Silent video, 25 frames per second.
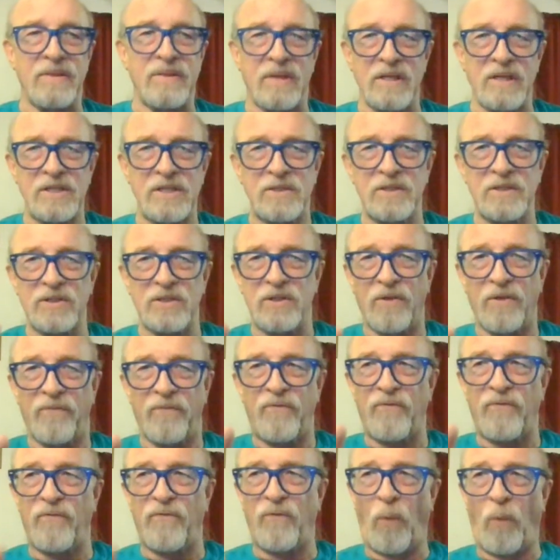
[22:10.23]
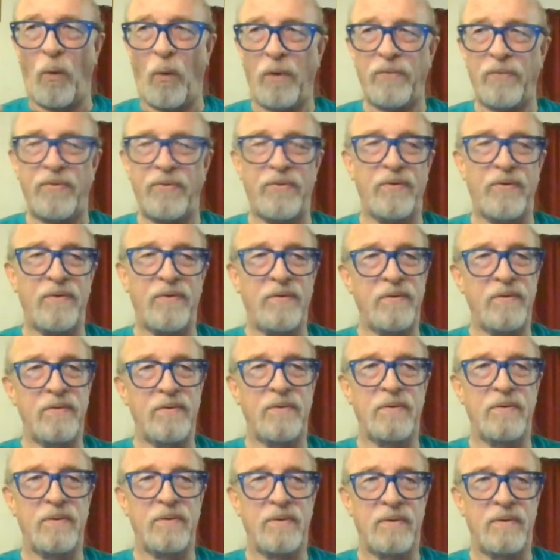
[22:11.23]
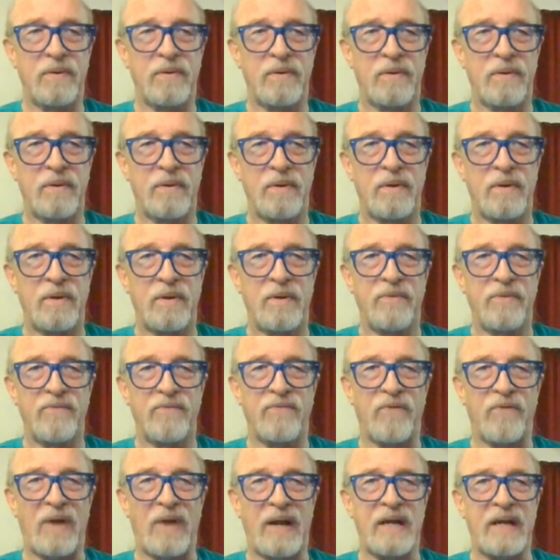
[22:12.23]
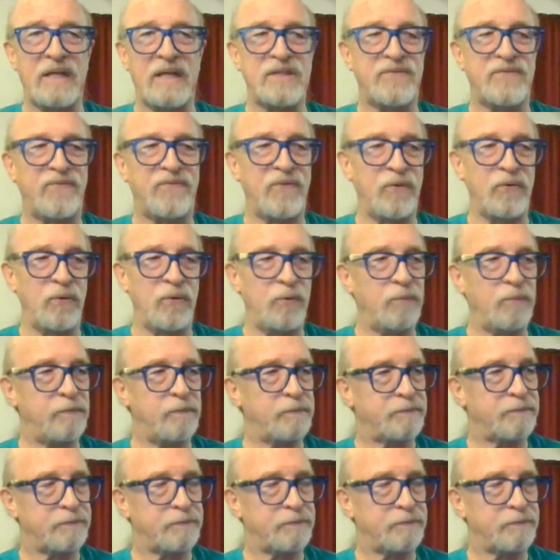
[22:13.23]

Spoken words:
This is the fourth Friday's Foo.